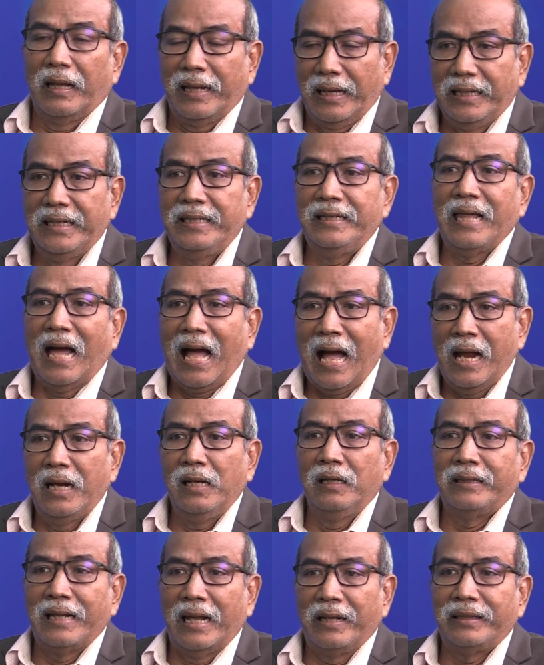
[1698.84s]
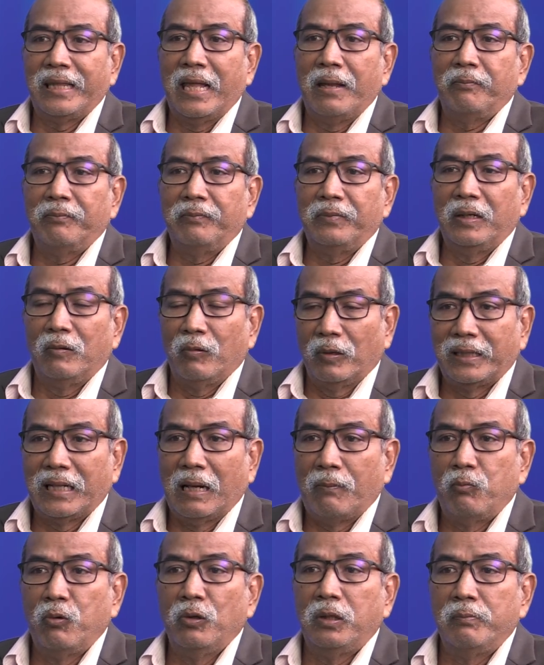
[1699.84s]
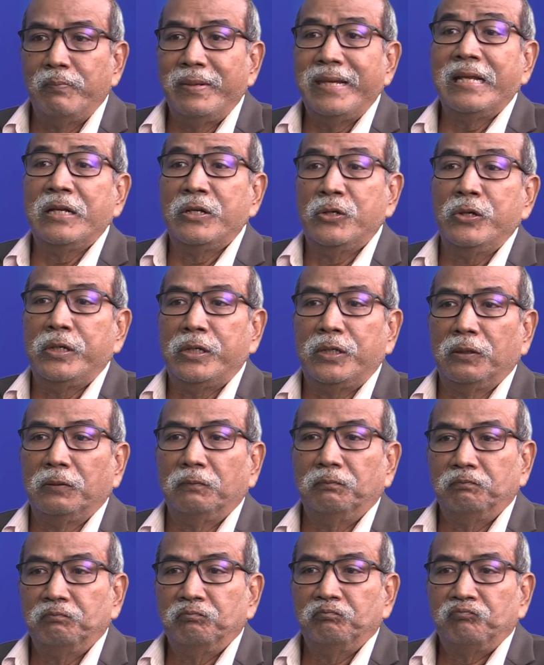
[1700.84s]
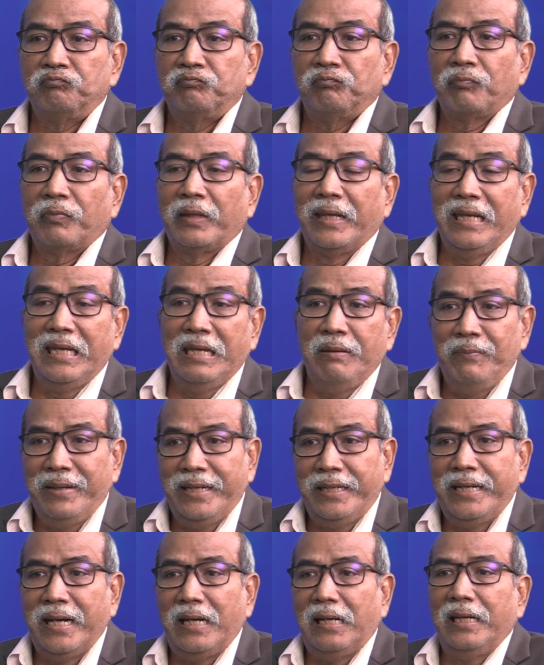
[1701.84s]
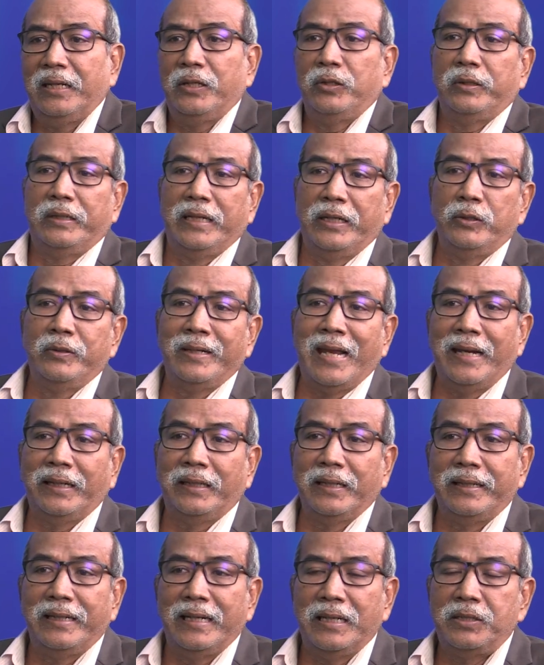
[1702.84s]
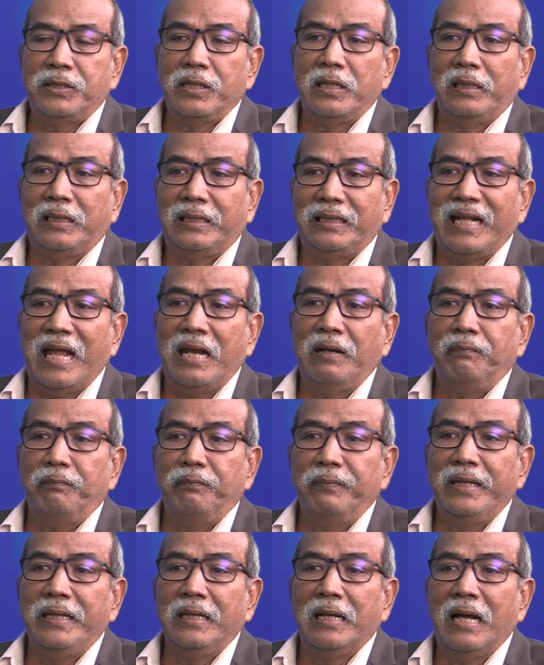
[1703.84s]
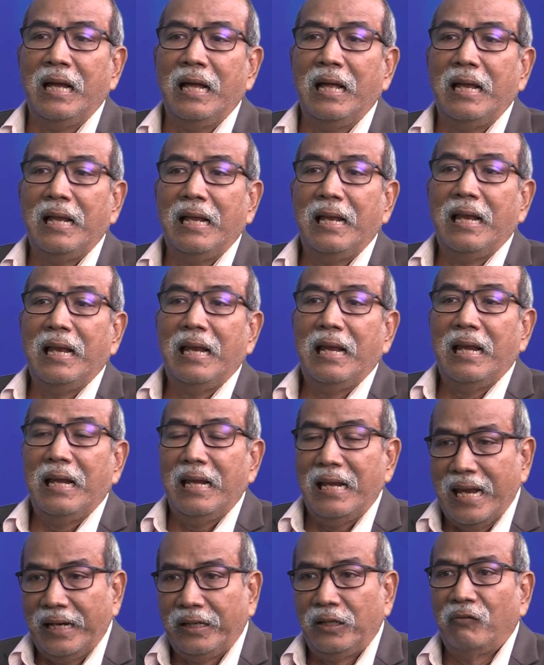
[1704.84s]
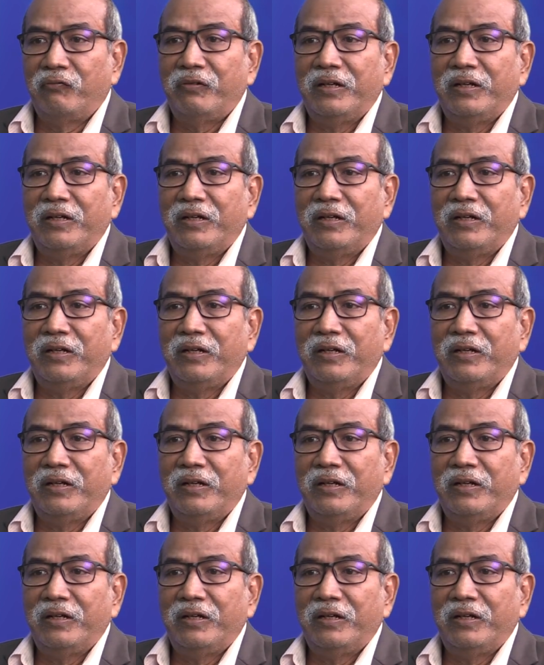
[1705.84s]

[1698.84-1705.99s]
in the IELTS exam. It was supposed to be good. Immediately, the United Nations sent me a letter of